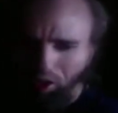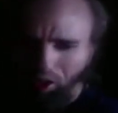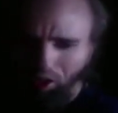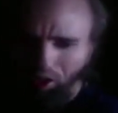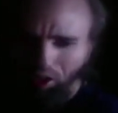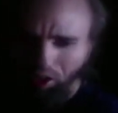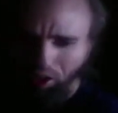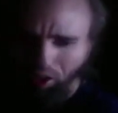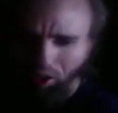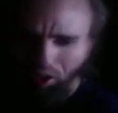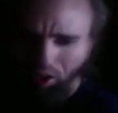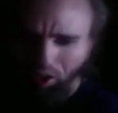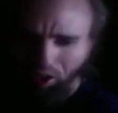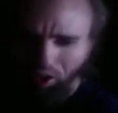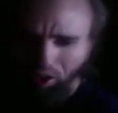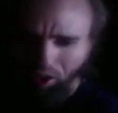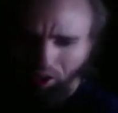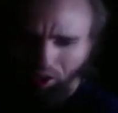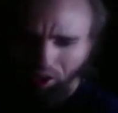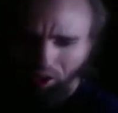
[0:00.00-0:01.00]

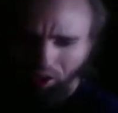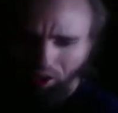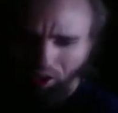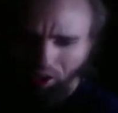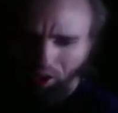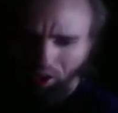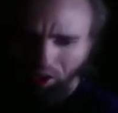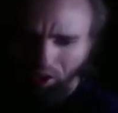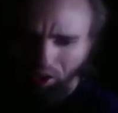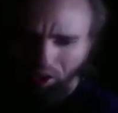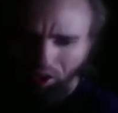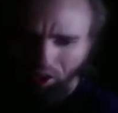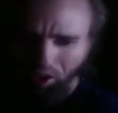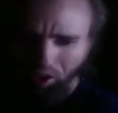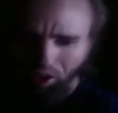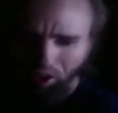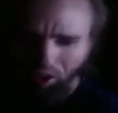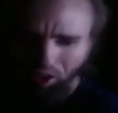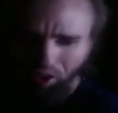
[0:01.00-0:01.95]
Nobody speaks.